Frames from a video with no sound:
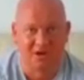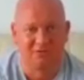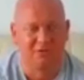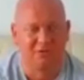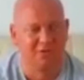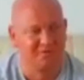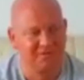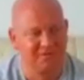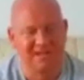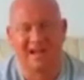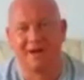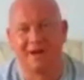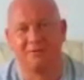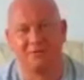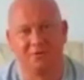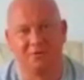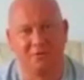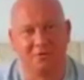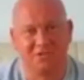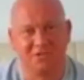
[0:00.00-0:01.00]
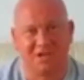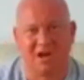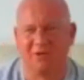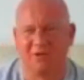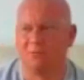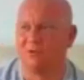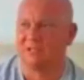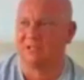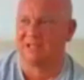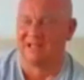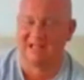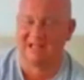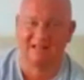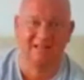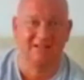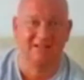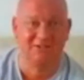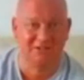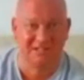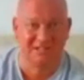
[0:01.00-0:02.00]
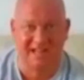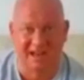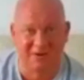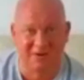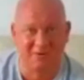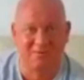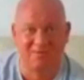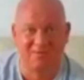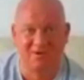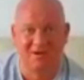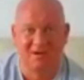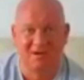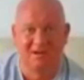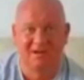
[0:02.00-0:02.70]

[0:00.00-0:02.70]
I love the outdoors. I will gladly just get up